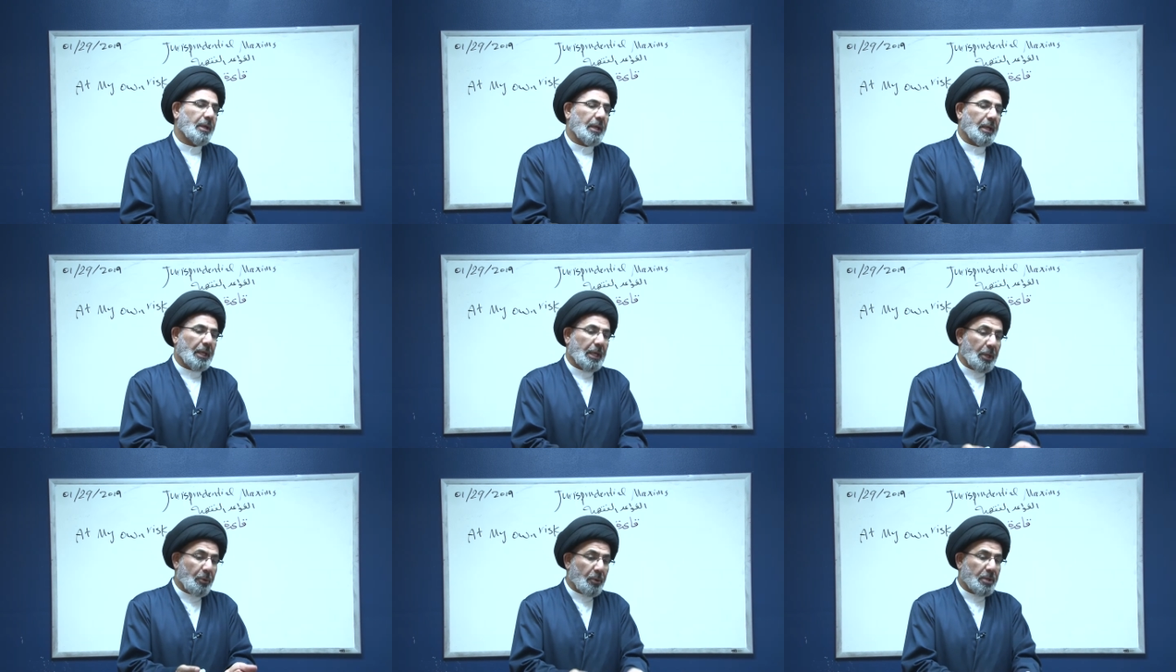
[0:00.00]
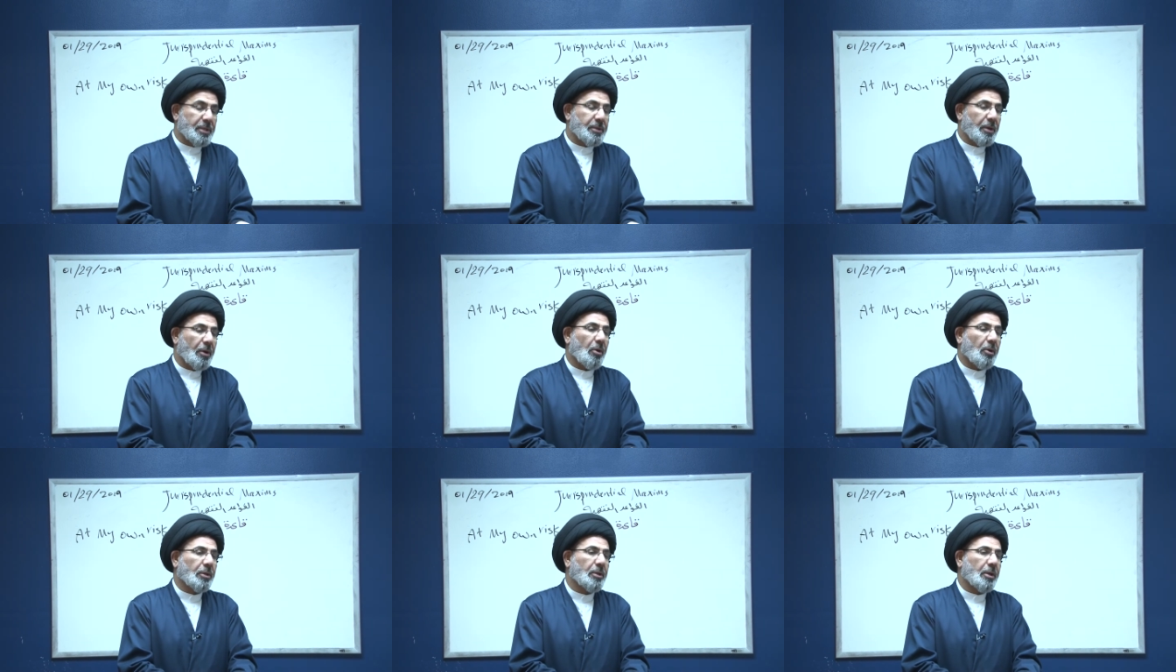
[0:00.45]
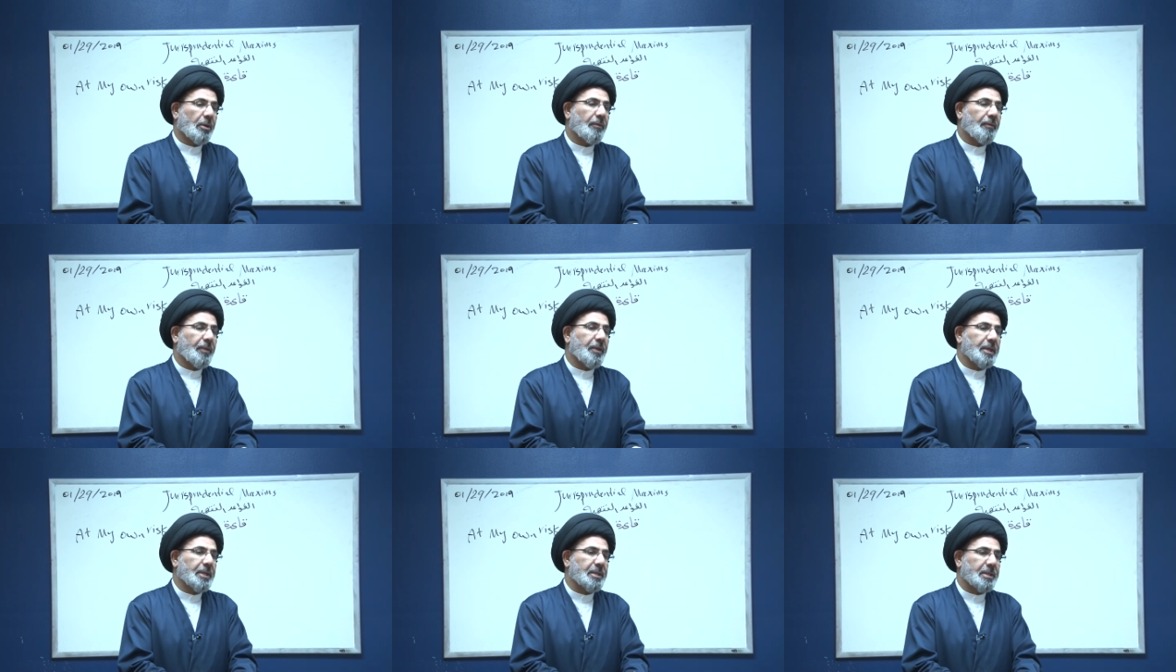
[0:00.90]
He was the owner
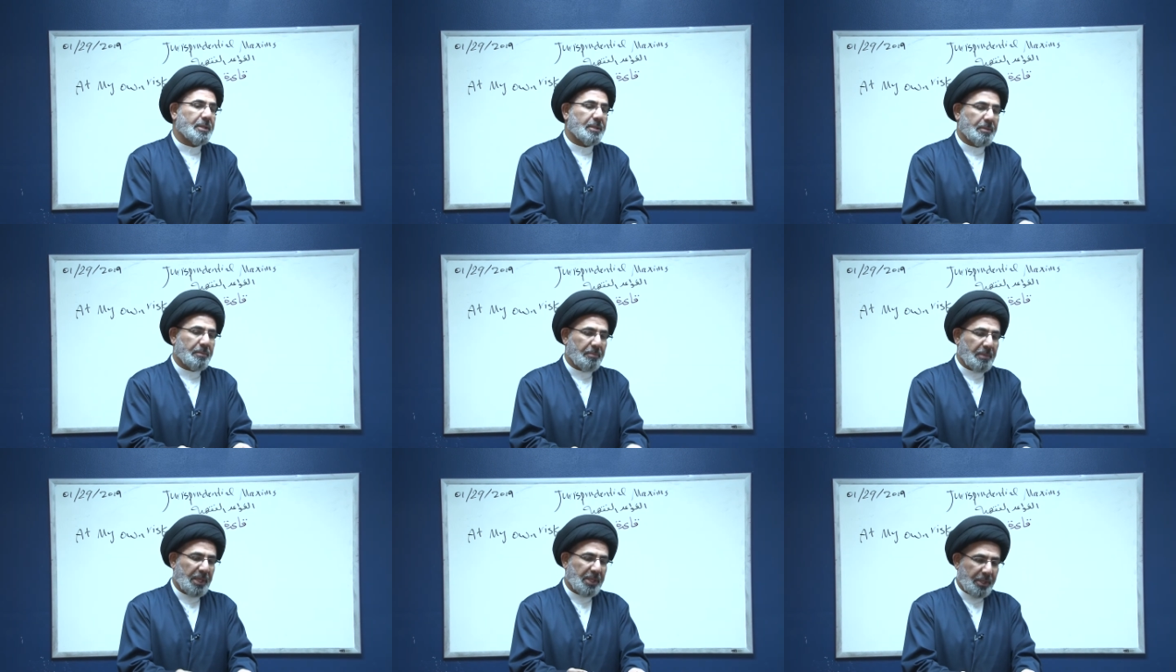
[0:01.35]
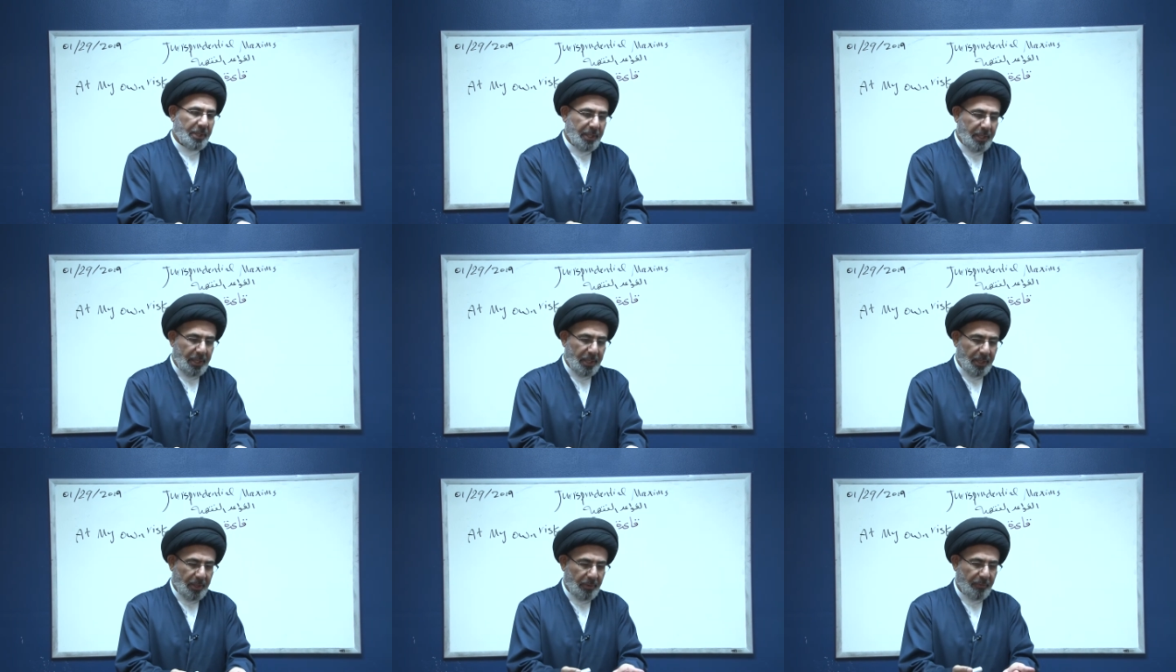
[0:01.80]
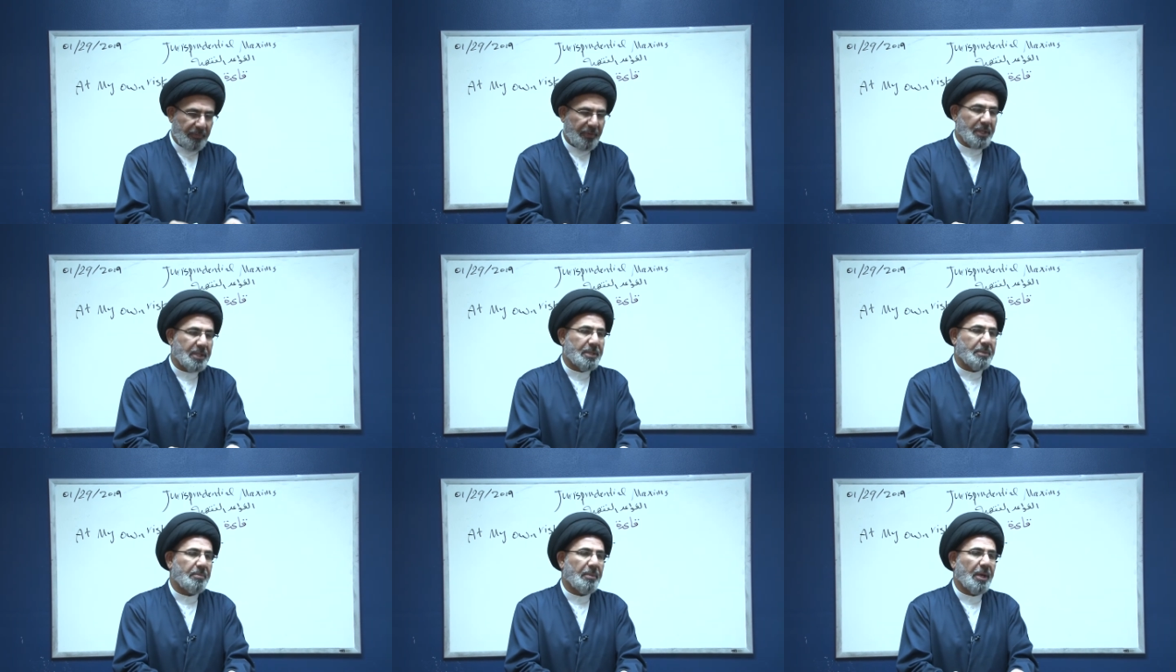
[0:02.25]
of this material, of
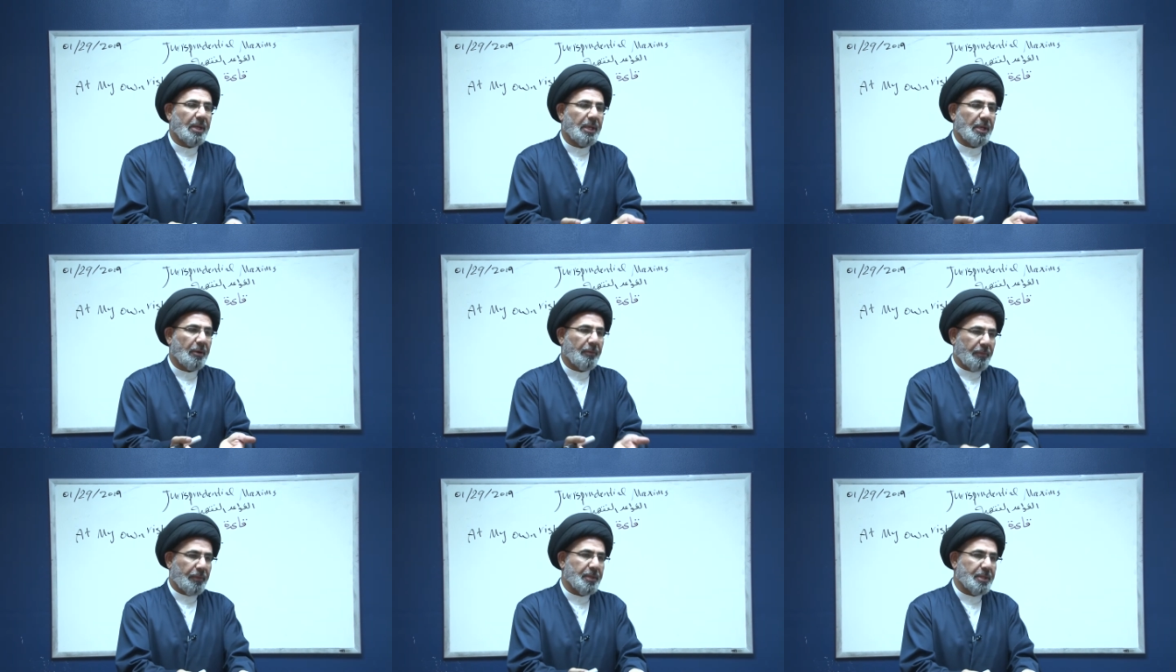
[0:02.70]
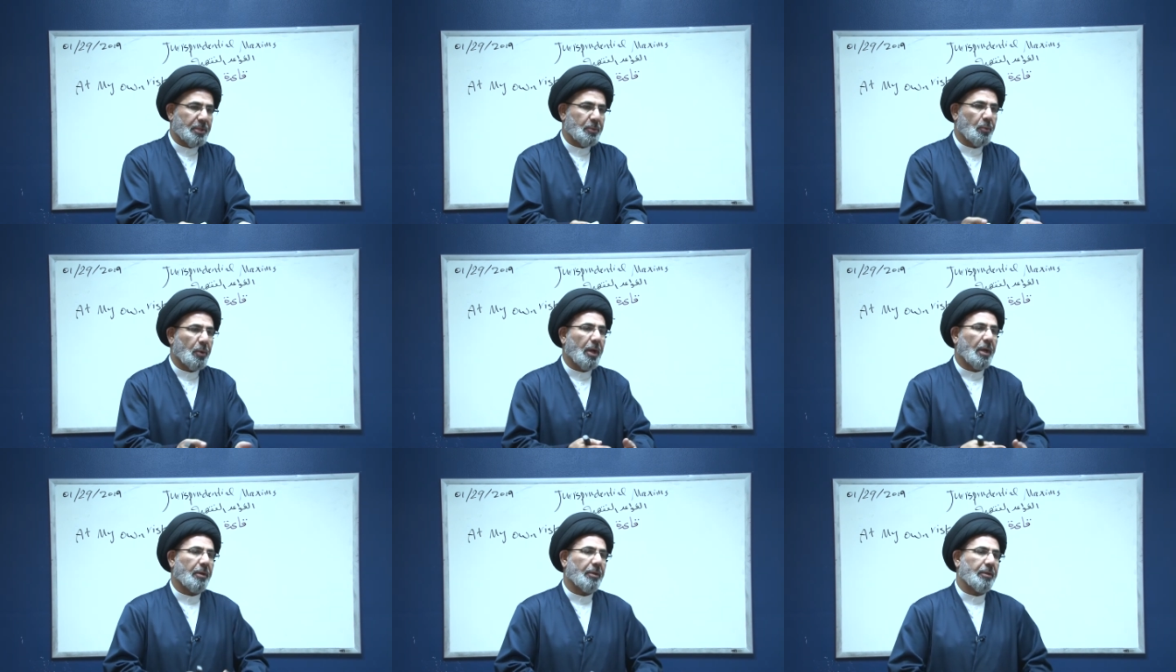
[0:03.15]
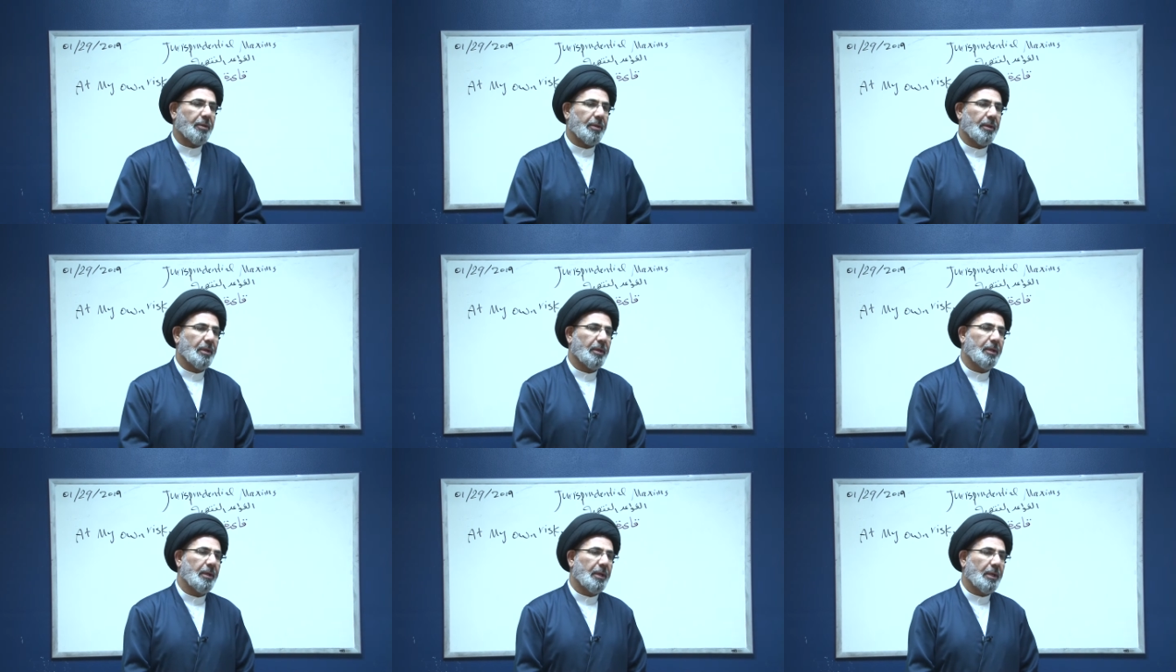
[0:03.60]
this money, of this wealth.
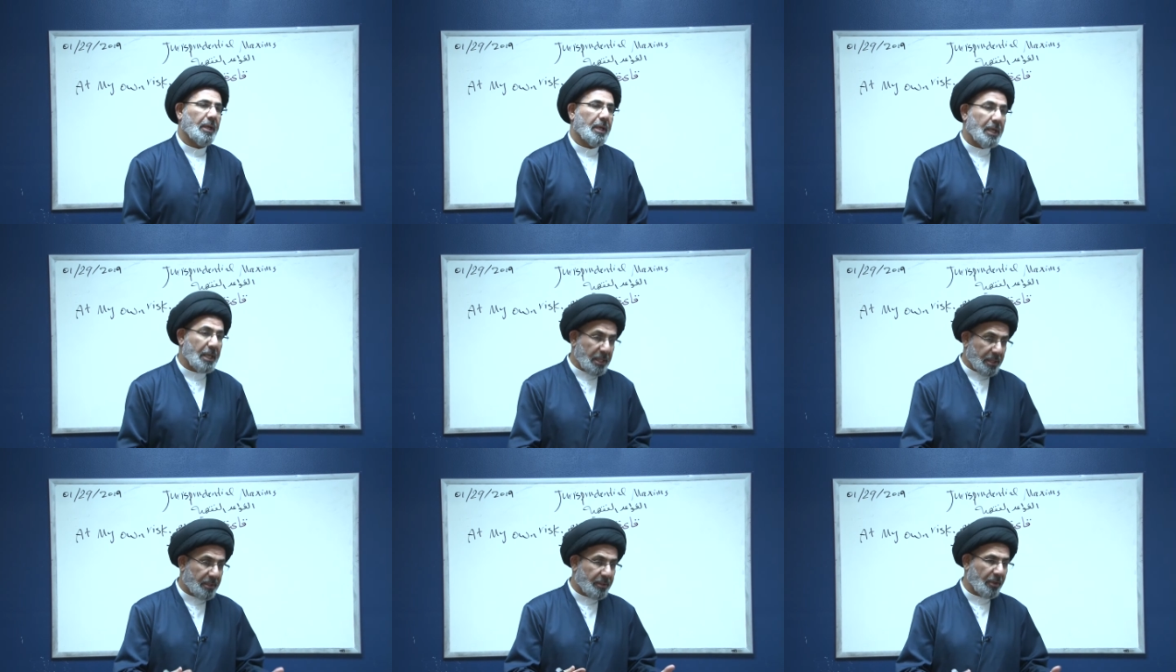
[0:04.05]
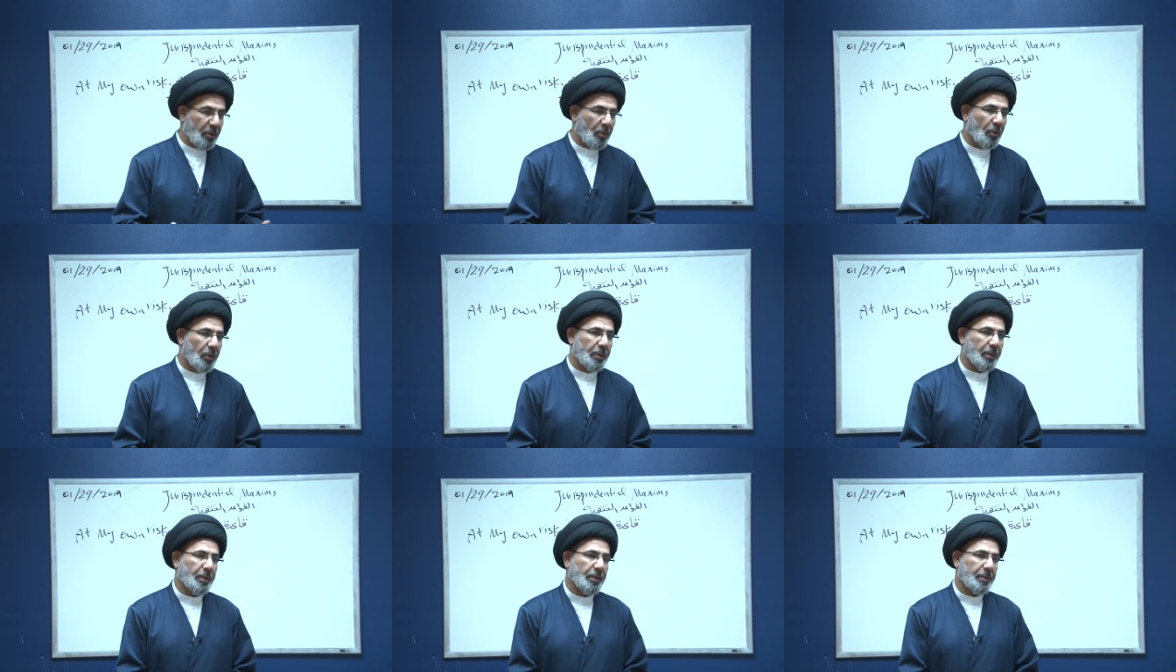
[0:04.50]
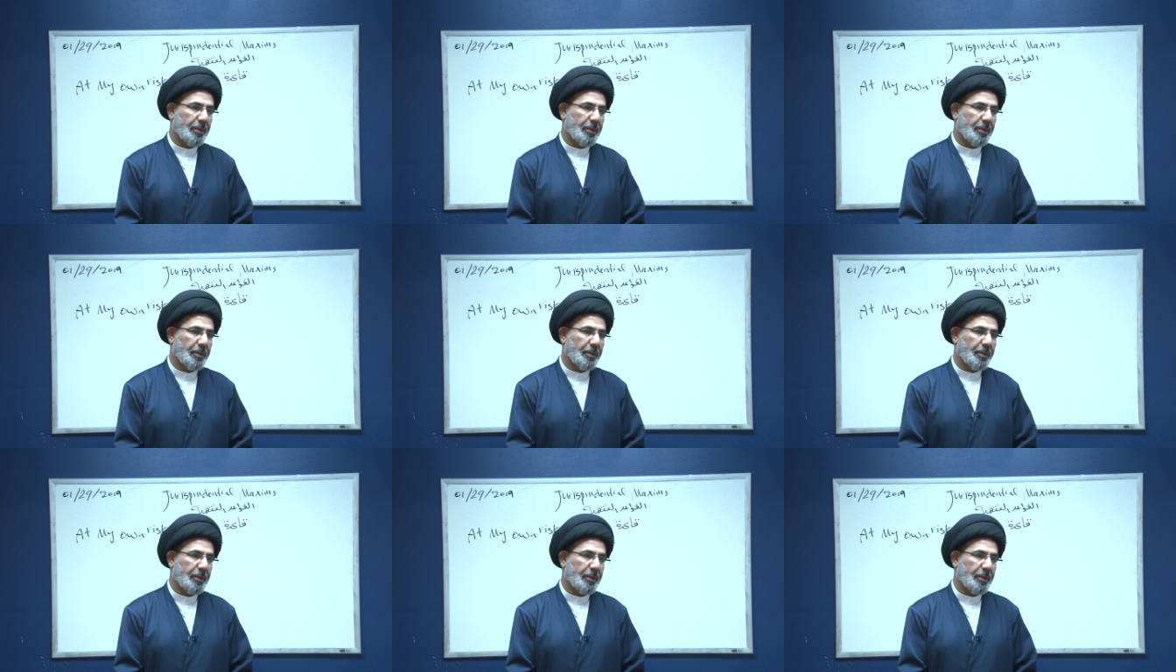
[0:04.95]
He is the owner.